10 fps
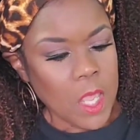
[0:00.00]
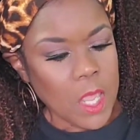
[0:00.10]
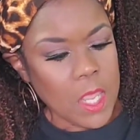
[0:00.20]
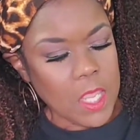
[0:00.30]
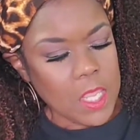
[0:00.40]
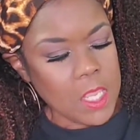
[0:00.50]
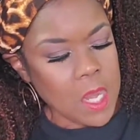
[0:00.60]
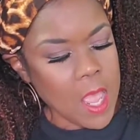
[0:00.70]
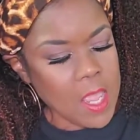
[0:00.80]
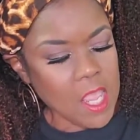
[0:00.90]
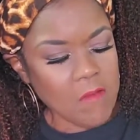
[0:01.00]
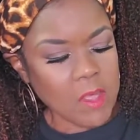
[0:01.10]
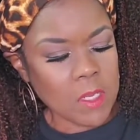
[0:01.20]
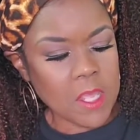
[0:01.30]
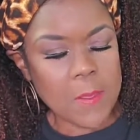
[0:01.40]
and I have
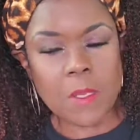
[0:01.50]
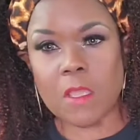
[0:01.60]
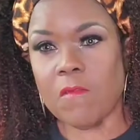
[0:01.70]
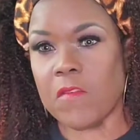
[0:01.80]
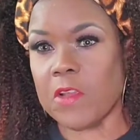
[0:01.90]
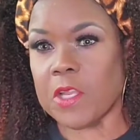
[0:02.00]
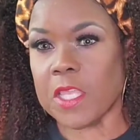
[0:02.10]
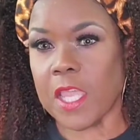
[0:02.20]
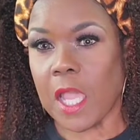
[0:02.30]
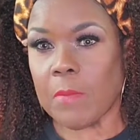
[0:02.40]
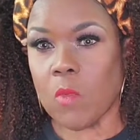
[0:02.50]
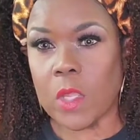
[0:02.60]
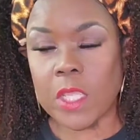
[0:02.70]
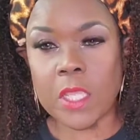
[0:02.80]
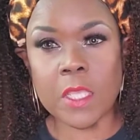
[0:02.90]
another Converti cap
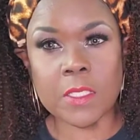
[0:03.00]
wig.